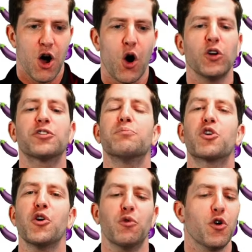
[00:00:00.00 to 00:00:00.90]
Hold'em
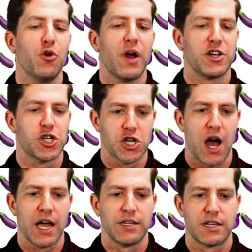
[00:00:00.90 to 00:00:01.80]
Guru and
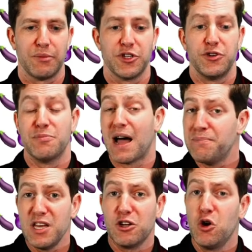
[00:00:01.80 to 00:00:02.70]
Sean W. You
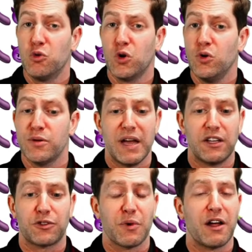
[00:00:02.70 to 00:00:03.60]
might be a guru. You made
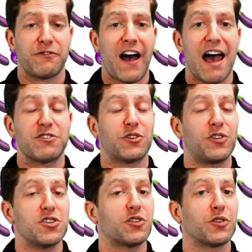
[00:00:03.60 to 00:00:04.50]
it to round five.
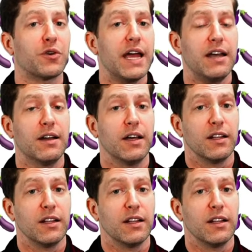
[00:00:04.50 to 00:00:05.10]
Decisions are in.